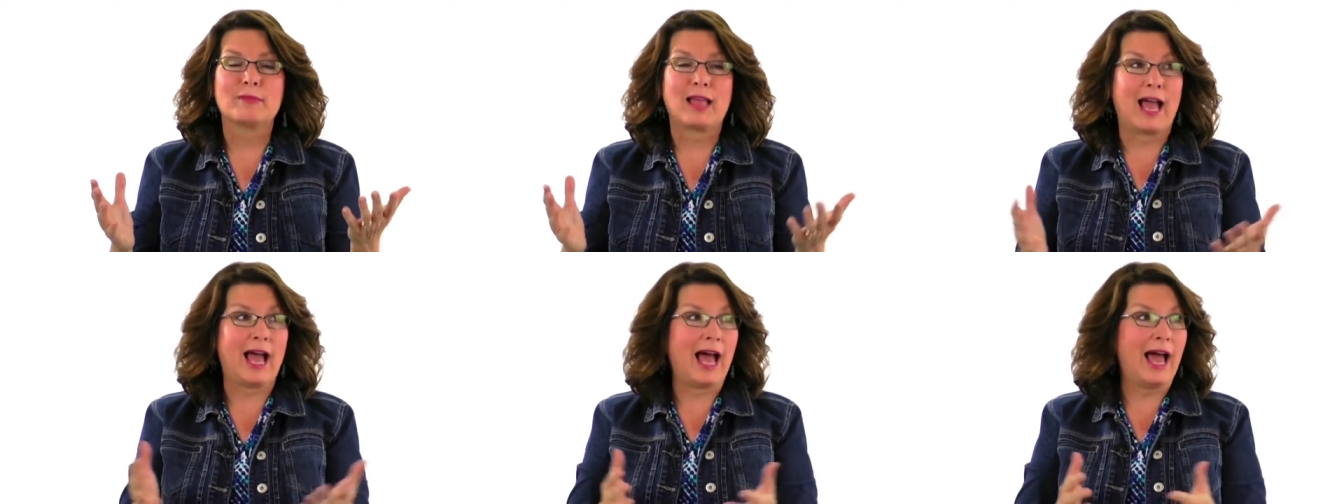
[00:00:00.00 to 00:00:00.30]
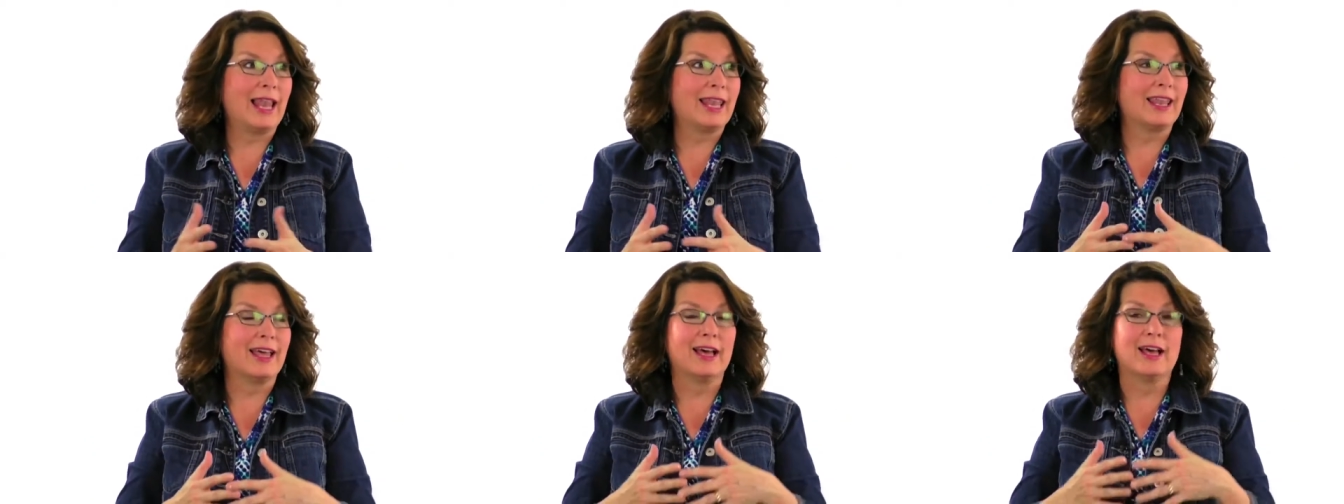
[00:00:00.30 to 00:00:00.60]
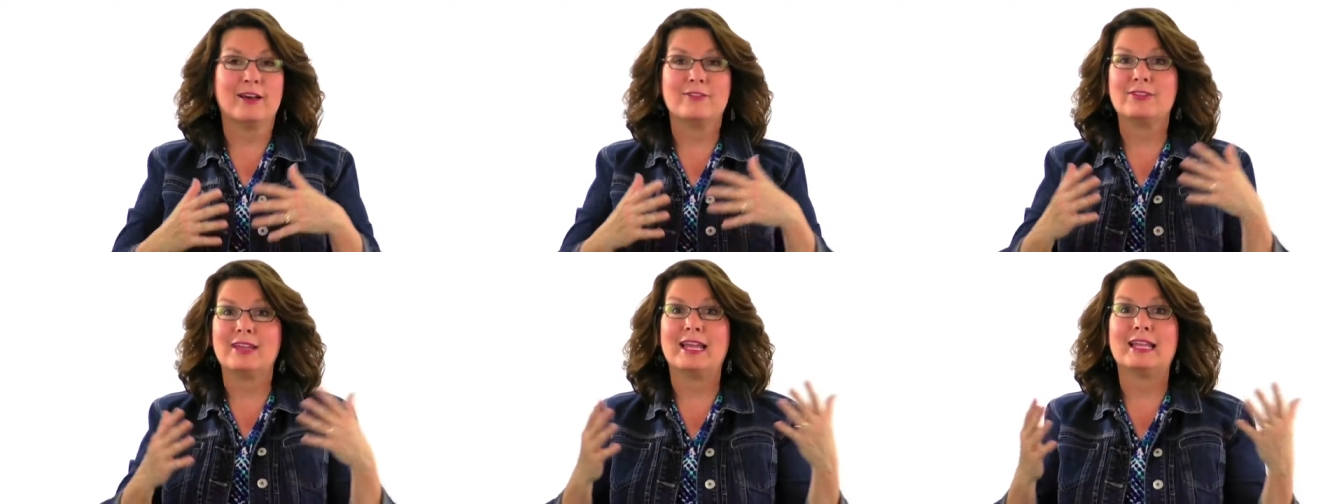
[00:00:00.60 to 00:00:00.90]
I
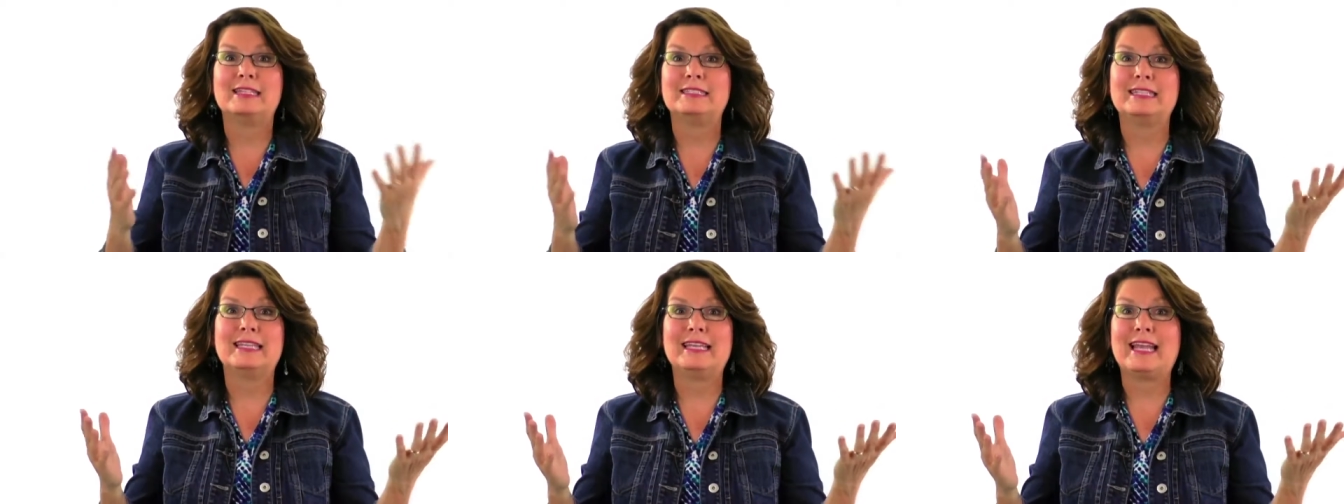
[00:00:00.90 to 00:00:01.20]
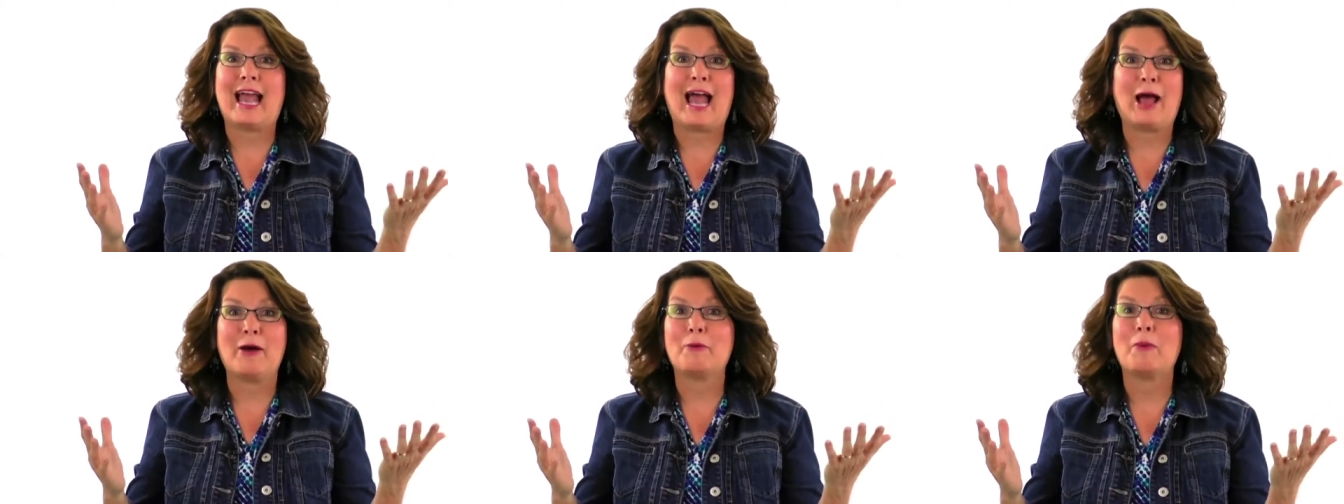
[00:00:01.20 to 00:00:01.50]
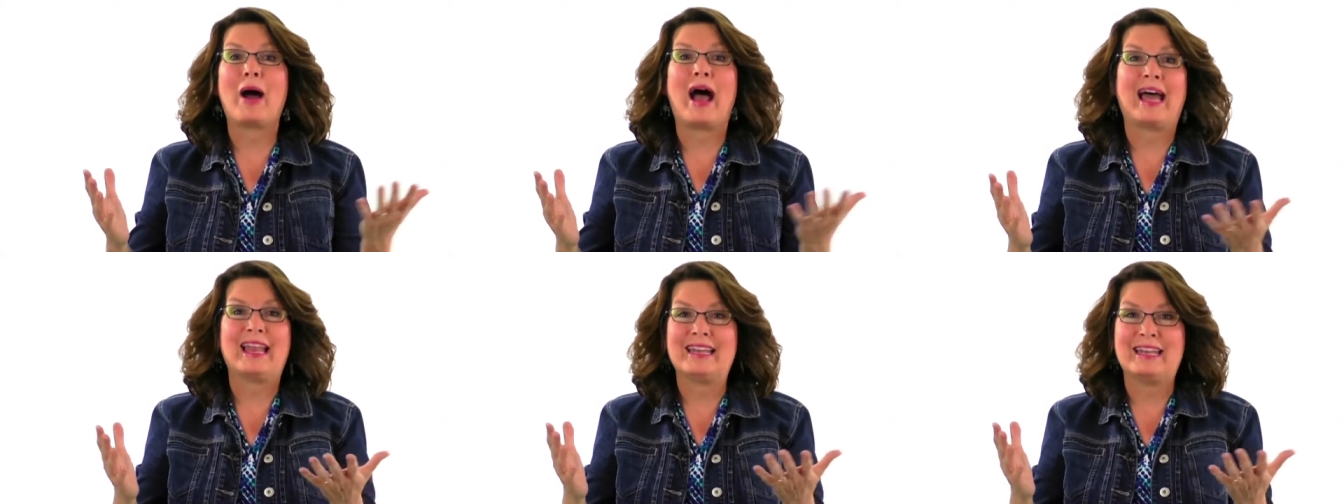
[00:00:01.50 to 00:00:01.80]
love
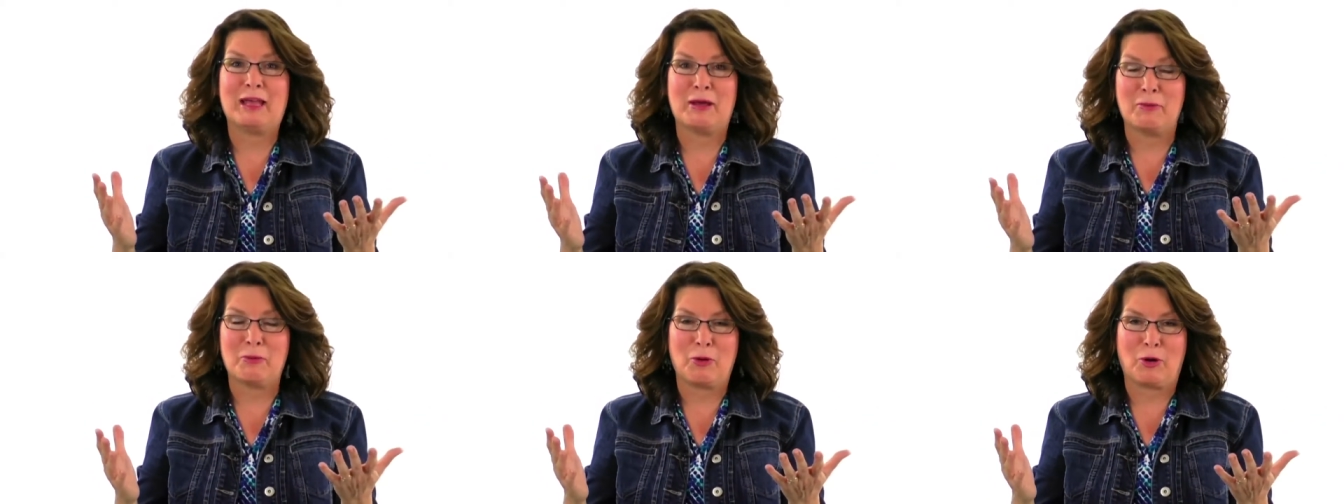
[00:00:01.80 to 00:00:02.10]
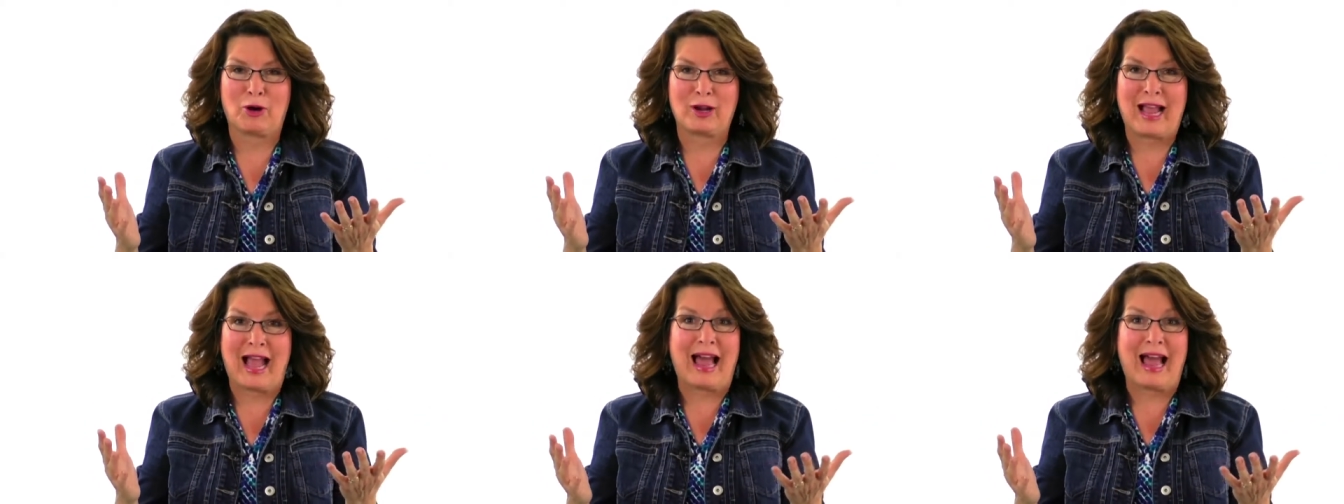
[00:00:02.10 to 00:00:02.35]
DIY Network.